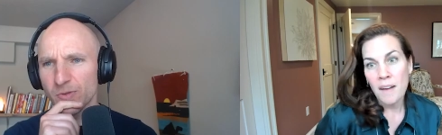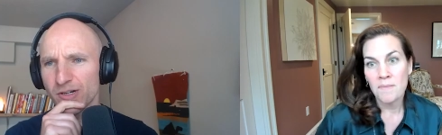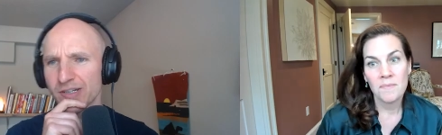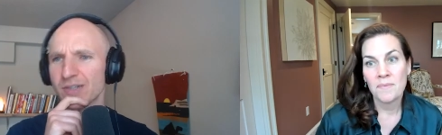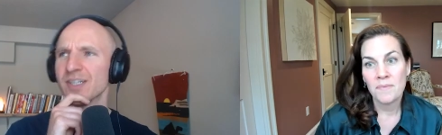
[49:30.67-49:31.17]
Speaker 1: the
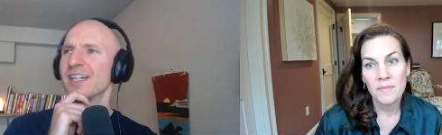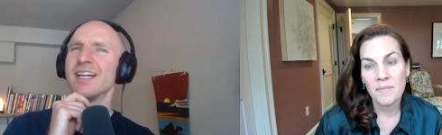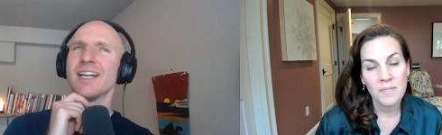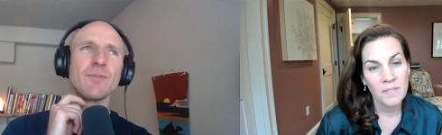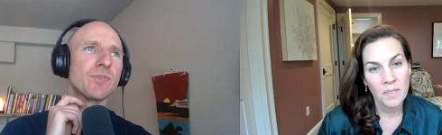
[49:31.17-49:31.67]
world oh
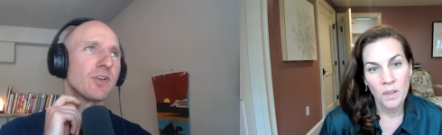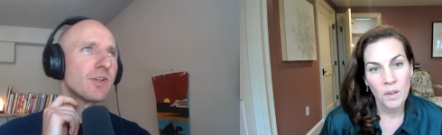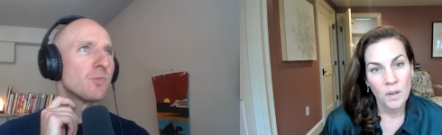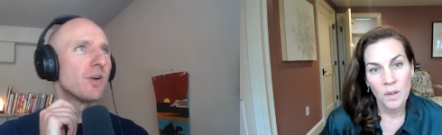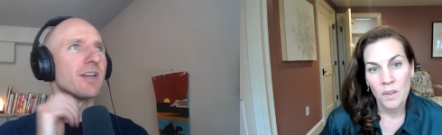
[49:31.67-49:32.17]
and i'm
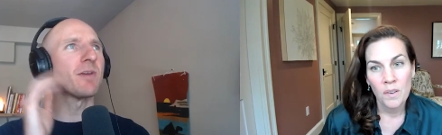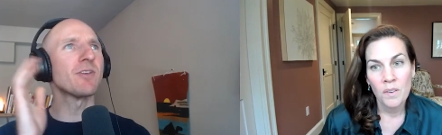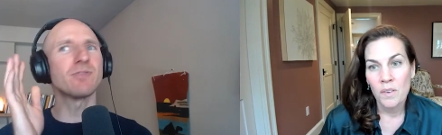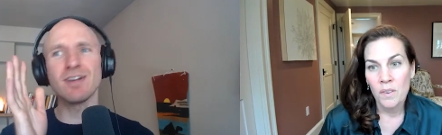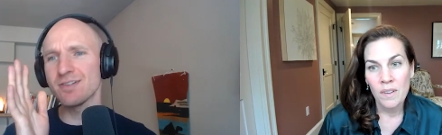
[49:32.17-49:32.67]
31 and my
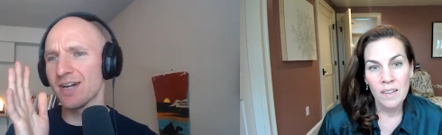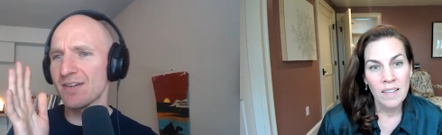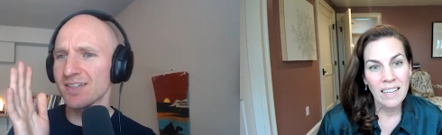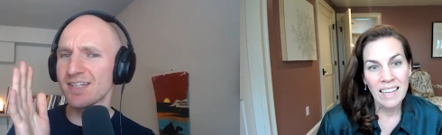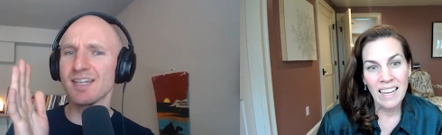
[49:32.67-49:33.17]
friends are
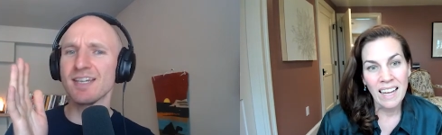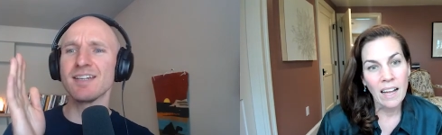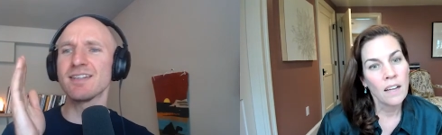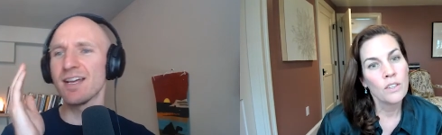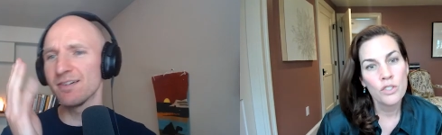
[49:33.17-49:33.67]
having
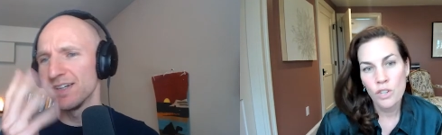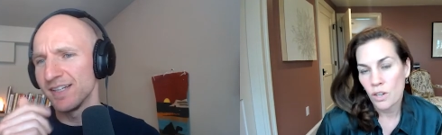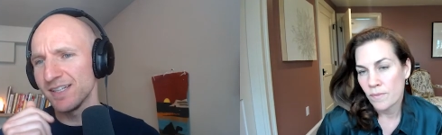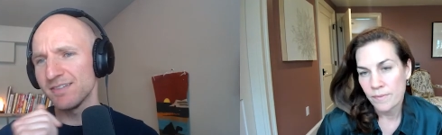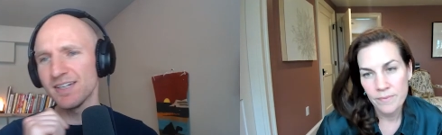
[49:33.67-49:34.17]
kids and i don't sure.
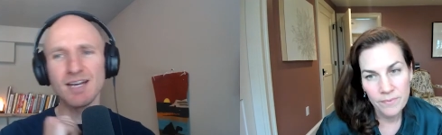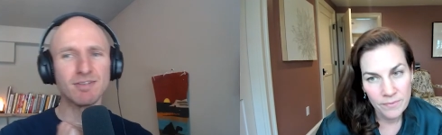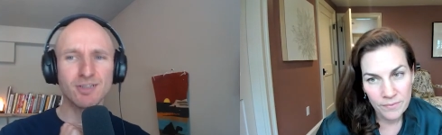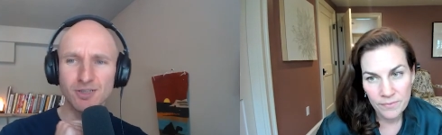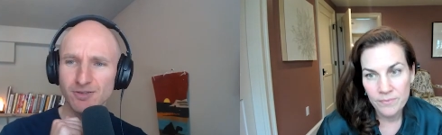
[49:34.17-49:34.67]
even have a
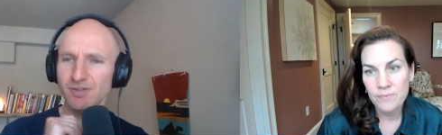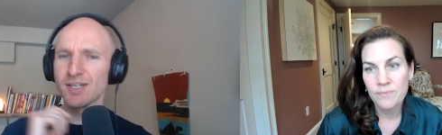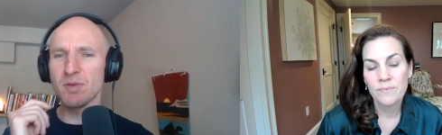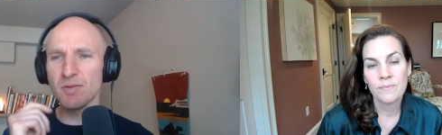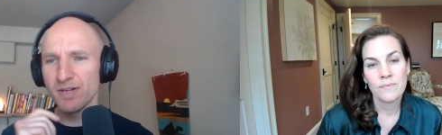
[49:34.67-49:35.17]
girlfriend
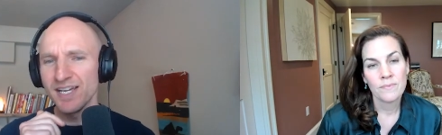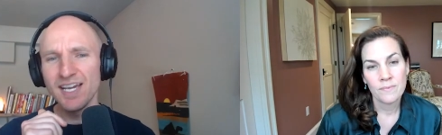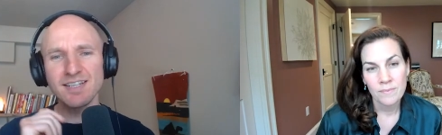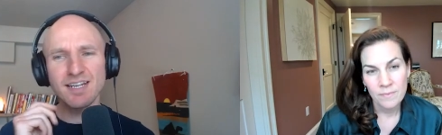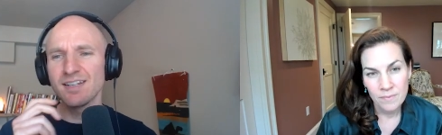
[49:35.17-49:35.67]
and blah blah and
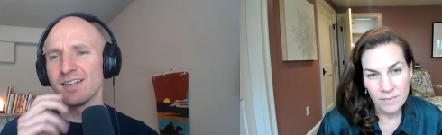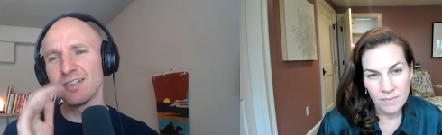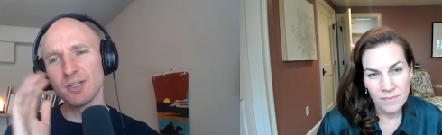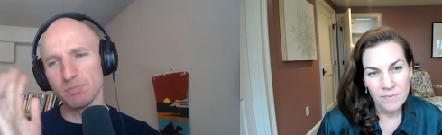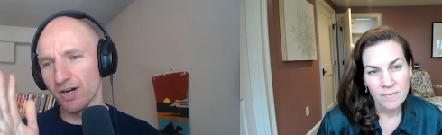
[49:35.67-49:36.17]
it's like
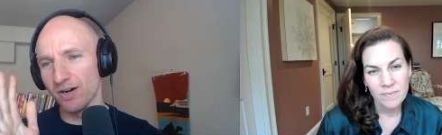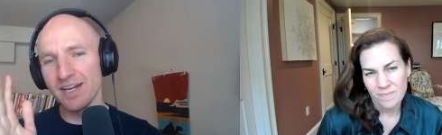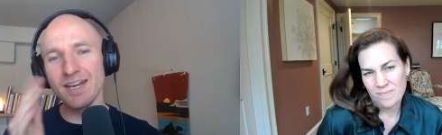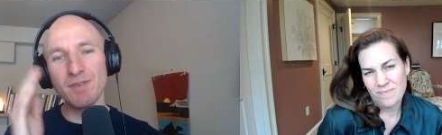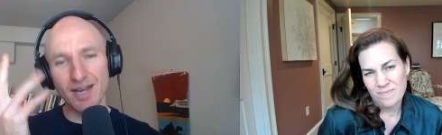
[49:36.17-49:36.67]
look bro
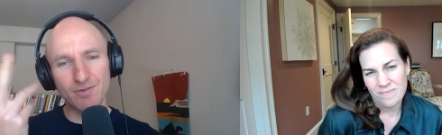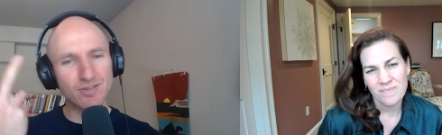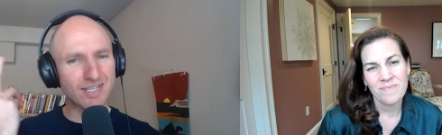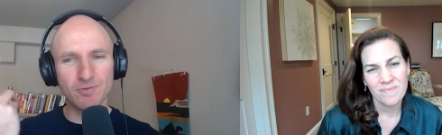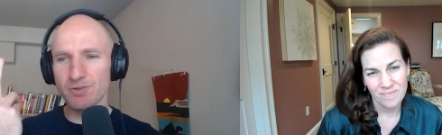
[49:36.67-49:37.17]
and, and i was
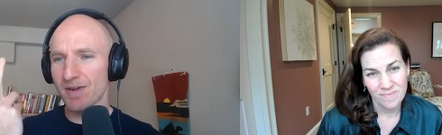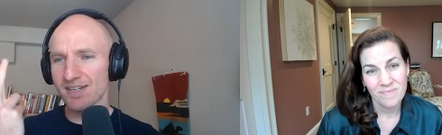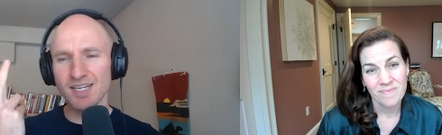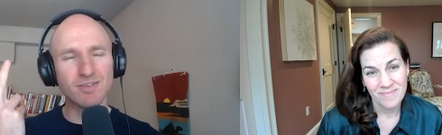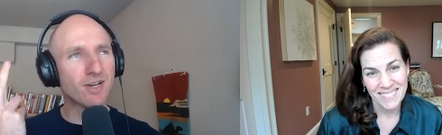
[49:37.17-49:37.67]
telling with my
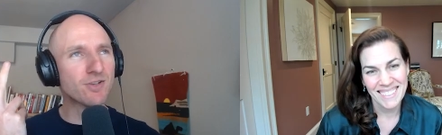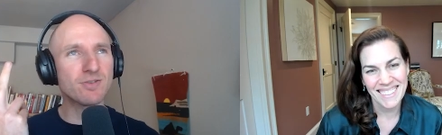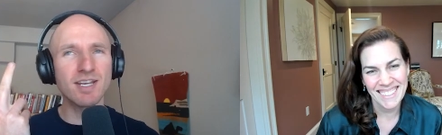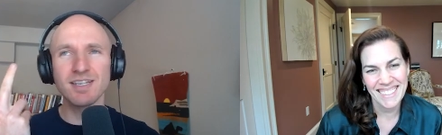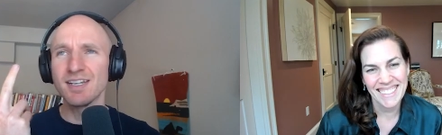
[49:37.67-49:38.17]
executive coach he
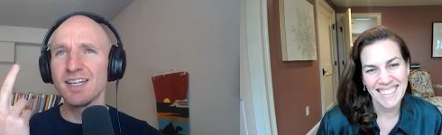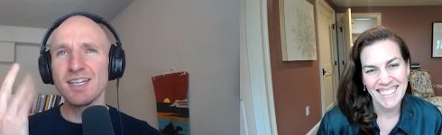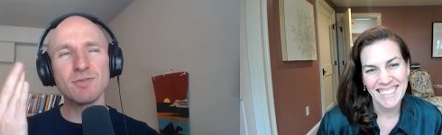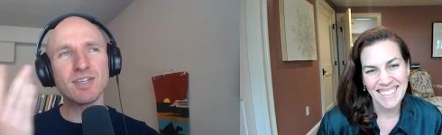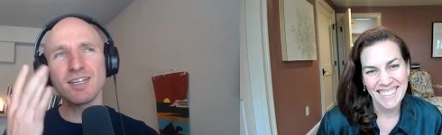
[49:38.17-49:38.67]
was like
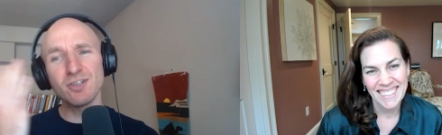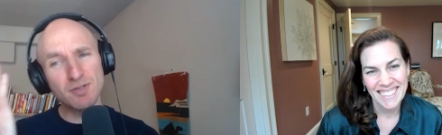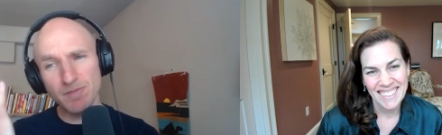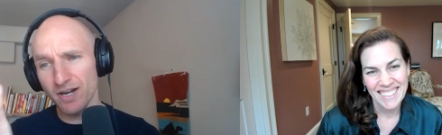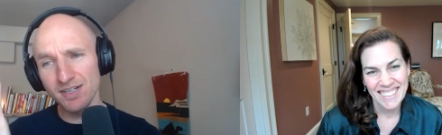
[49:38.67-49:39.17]
he was like you're
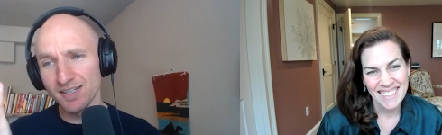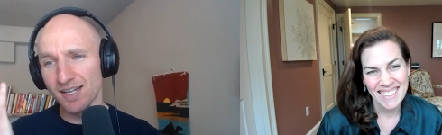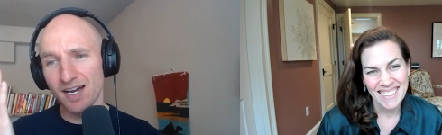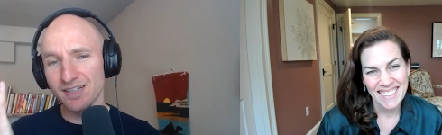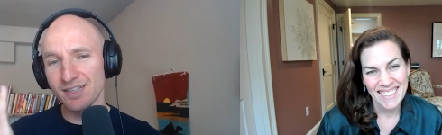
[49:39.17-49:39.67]
comparing a
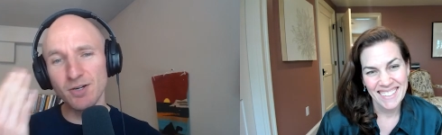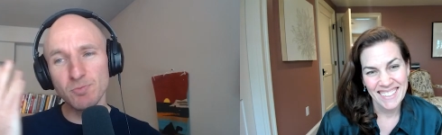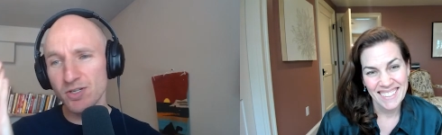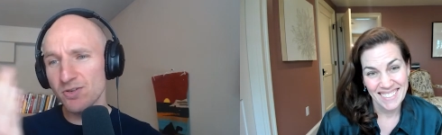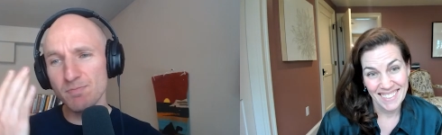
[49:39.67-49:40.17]
lot you know and
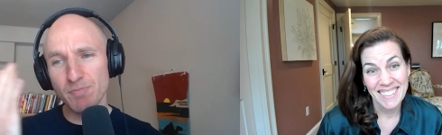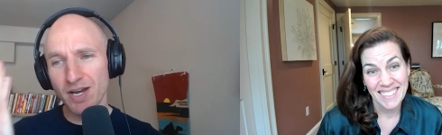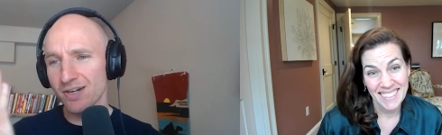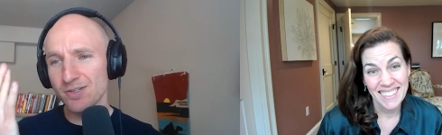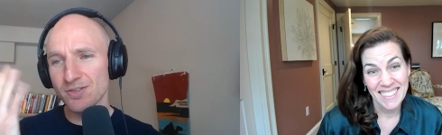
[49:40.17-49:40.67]
when you
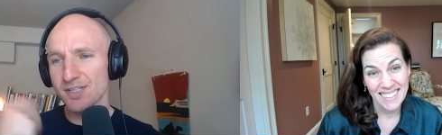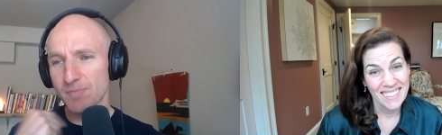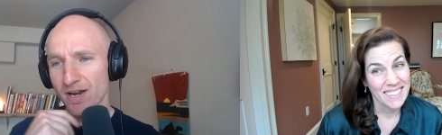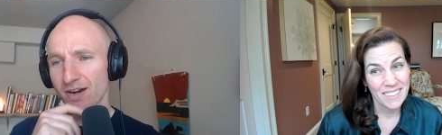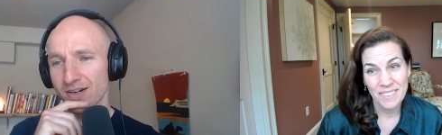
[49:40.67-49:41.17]
compare you
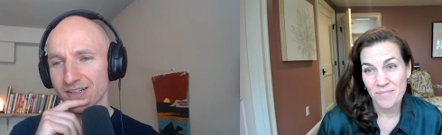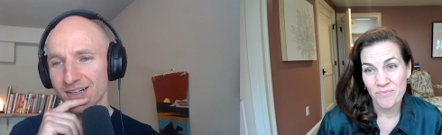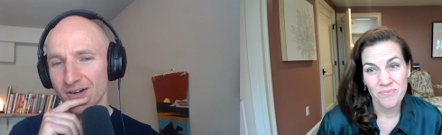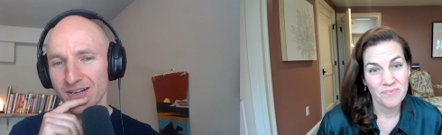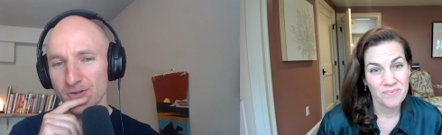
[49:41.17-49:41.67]
despair you
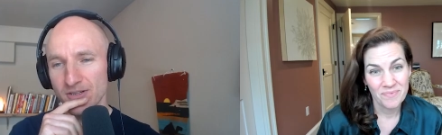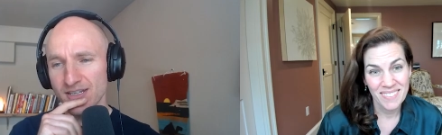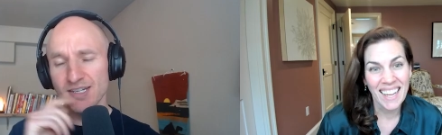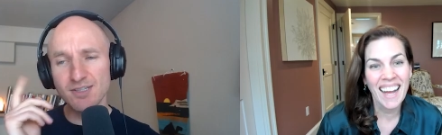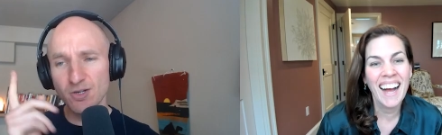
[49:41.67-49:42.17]
know and it was
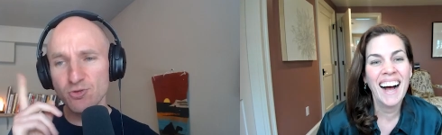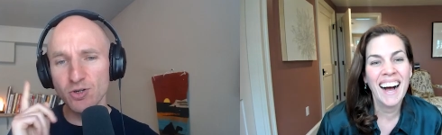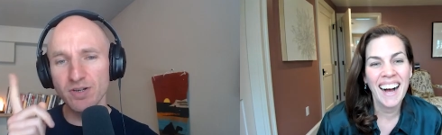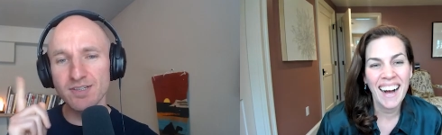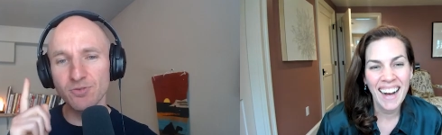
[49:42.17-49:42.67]
and it's so
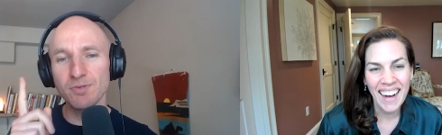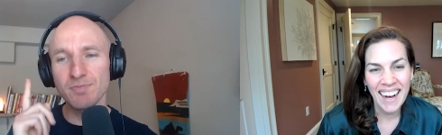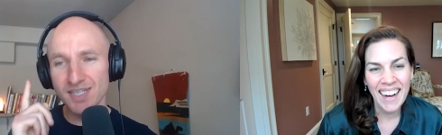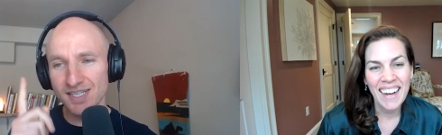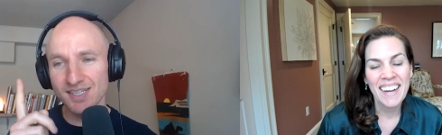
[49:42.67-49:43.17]
true and so for
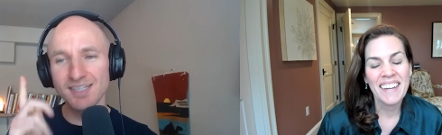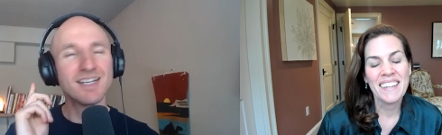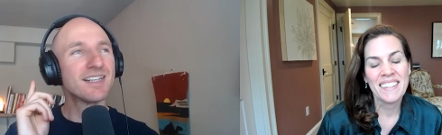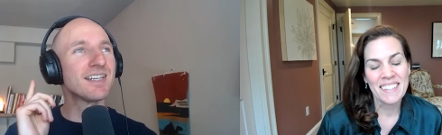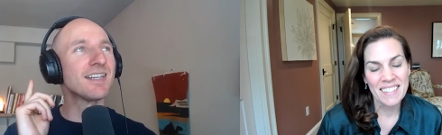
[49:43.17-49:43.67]
me
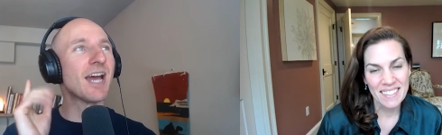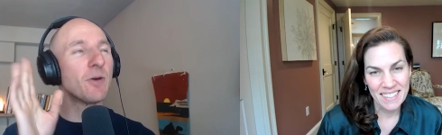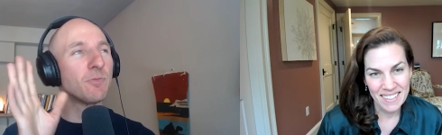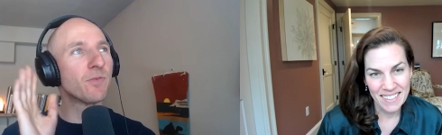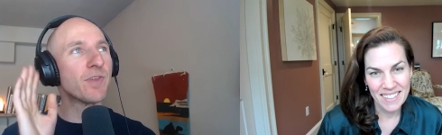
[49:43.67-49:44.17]
the
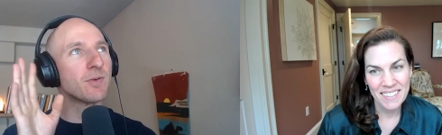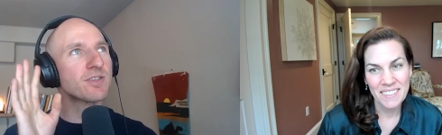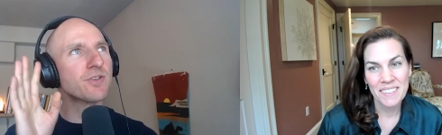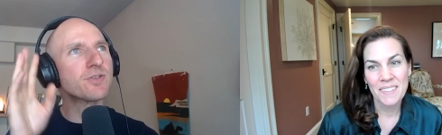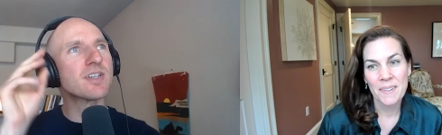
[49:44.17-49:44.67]
helpful thing was
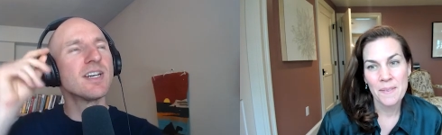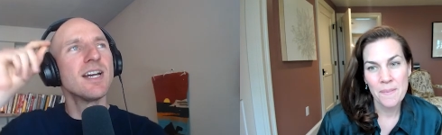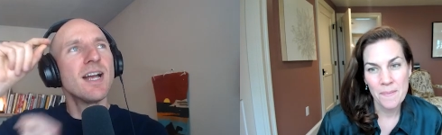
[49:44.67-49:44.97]
also to